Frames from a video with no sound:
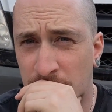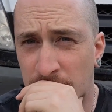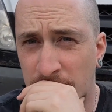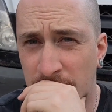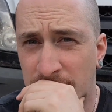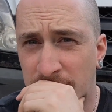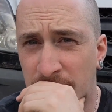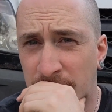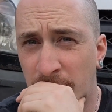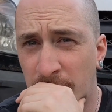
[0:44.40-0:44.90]

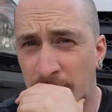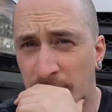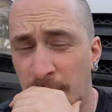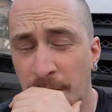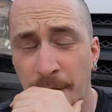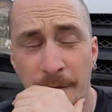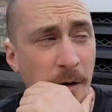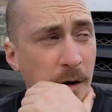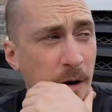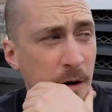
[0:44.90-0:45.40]
It's going to
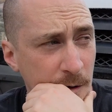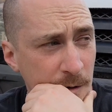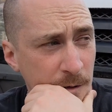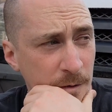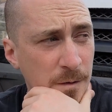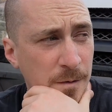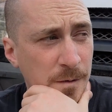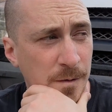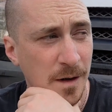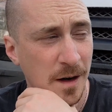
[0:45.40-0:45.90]

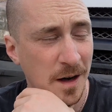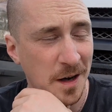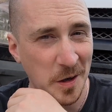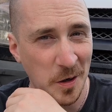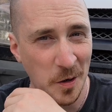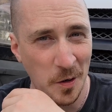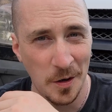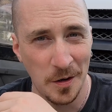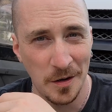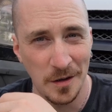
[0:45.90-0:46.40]
involve a
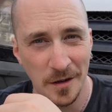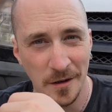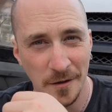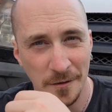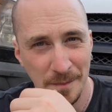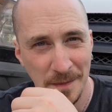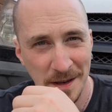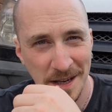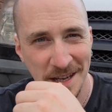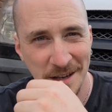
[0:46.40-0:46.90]
lot of
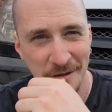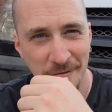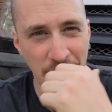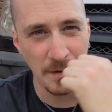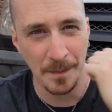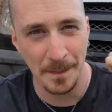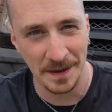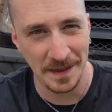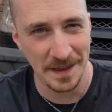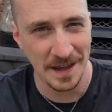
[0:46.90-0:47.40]
me
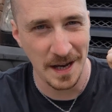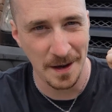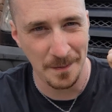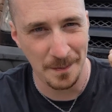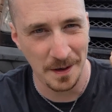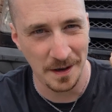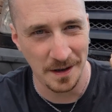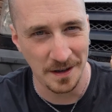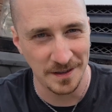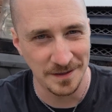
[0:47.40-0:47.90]
ripping that
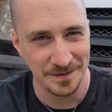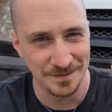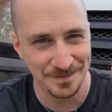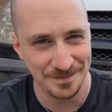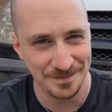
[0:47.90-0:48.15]
apart.